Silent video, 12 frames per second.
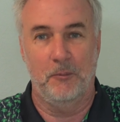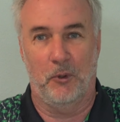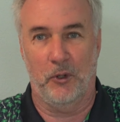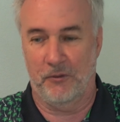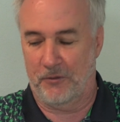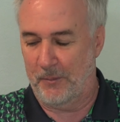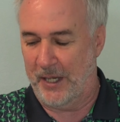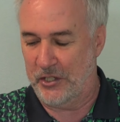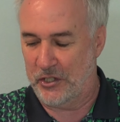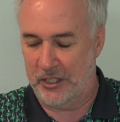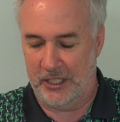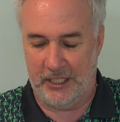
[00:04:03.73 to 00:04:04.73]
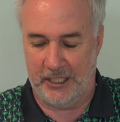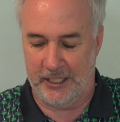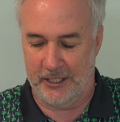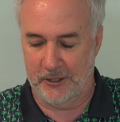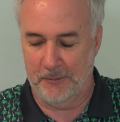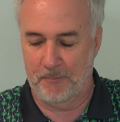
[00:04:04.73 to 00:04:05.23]
More information in
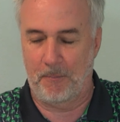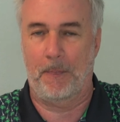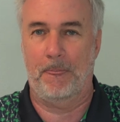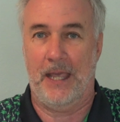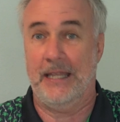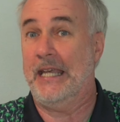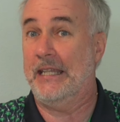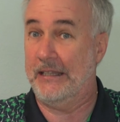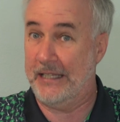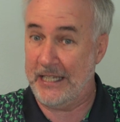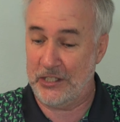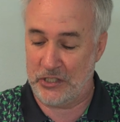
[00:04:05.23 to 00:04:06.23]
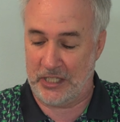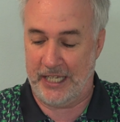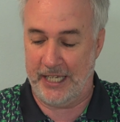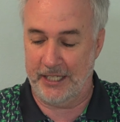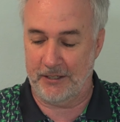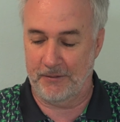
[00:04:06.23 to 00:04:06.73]
here. And then this
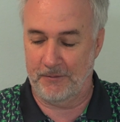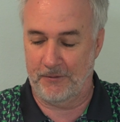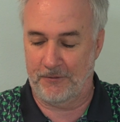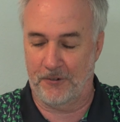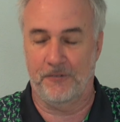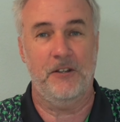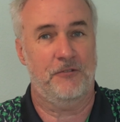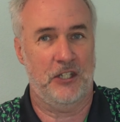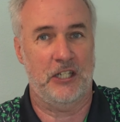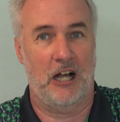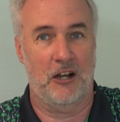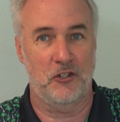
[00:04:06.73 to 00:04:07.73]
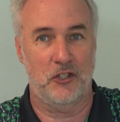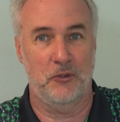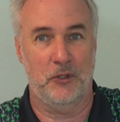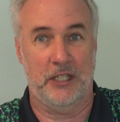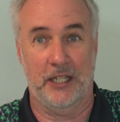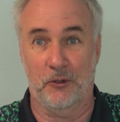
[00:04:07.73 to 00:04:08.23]
kit, for $50, you
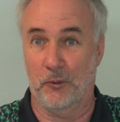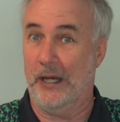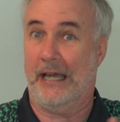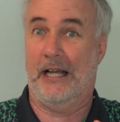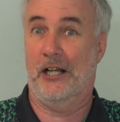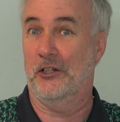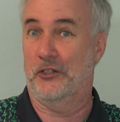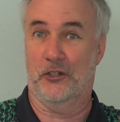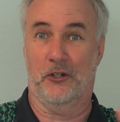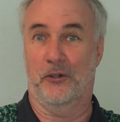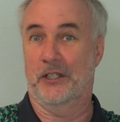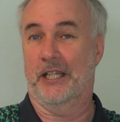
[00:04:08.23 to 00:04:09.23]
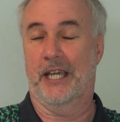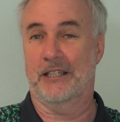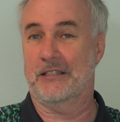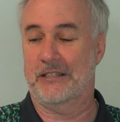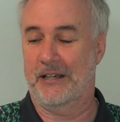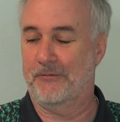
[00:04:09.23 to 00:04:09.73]
would think, well, you're going to
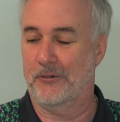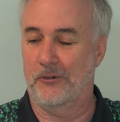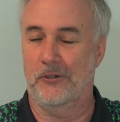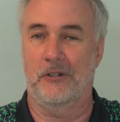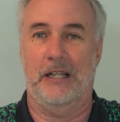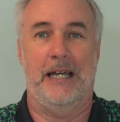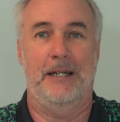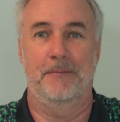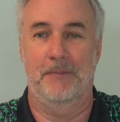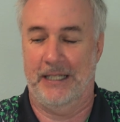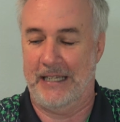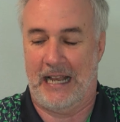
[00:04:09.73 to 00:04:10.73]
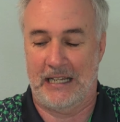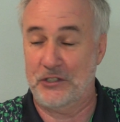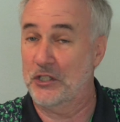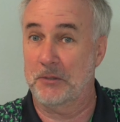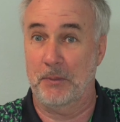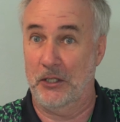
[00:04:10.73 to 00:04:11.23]
get several
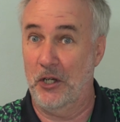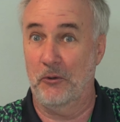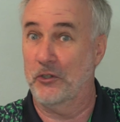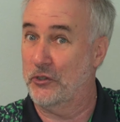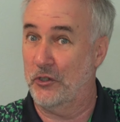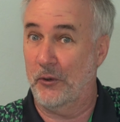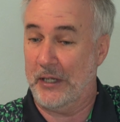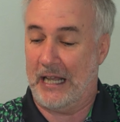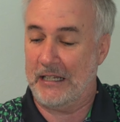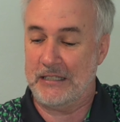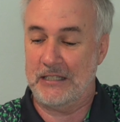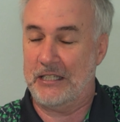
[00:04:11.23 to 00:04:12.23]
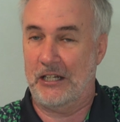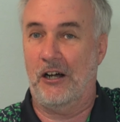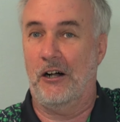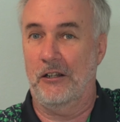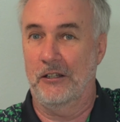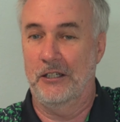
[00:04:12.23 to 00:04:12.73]
analysis, but no, there's no analysis at
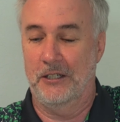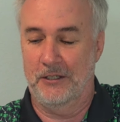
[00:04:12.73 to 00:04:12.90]
all.